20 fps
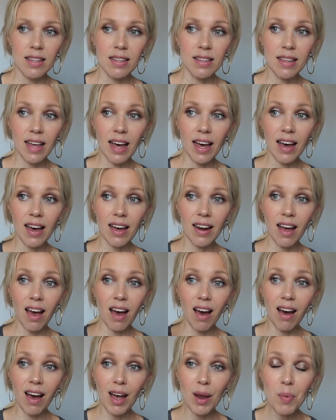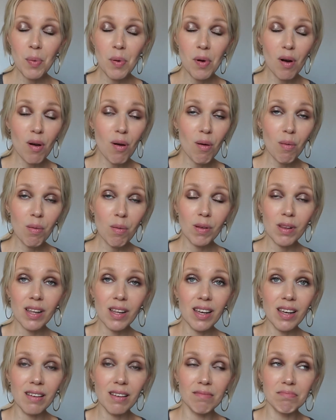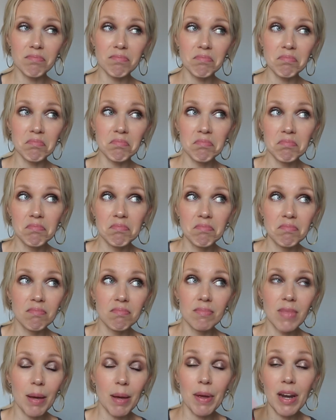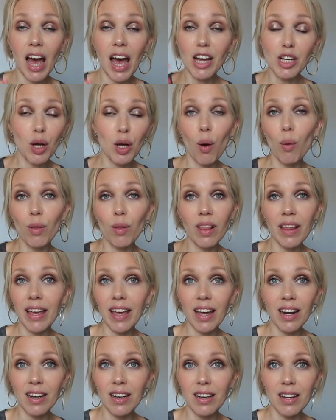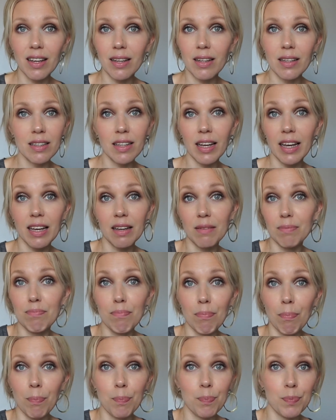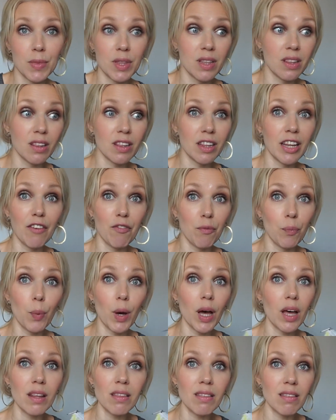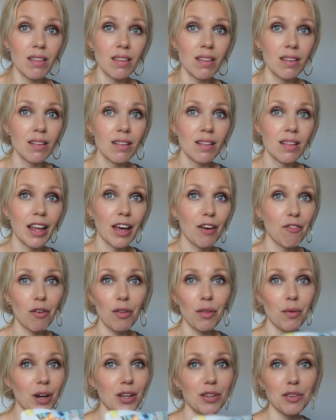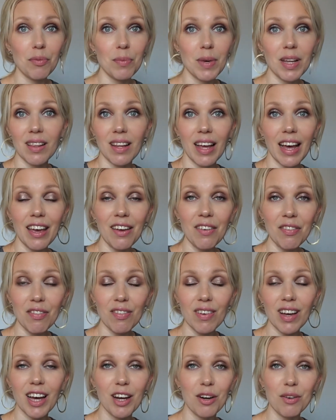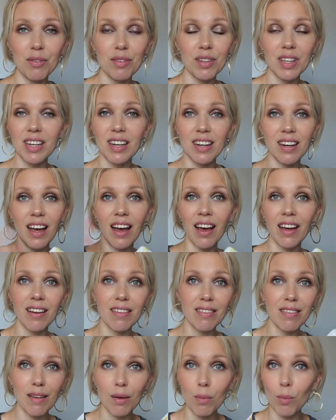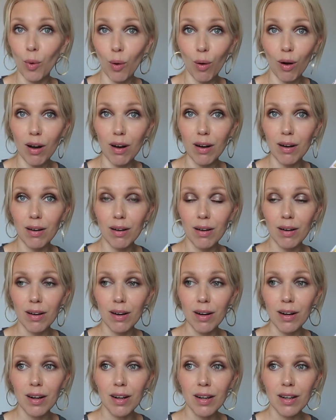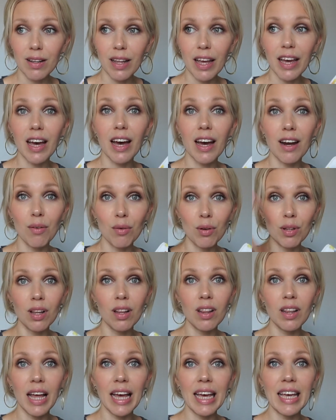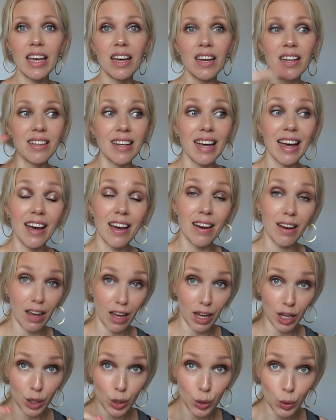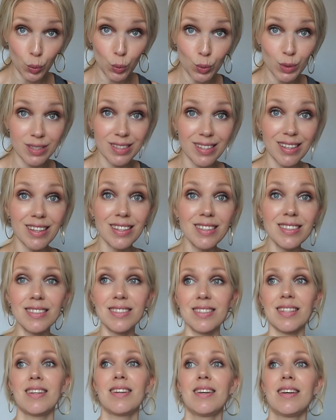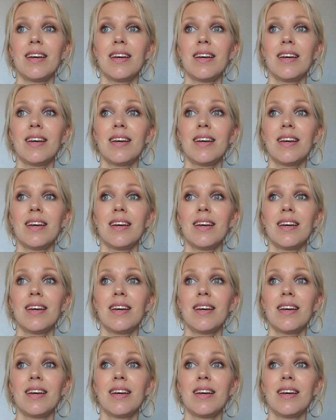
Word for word: that I probably, I mean, I totally can like live with like for the rest of my life. I don't really need anything more. Like I really like it and I use it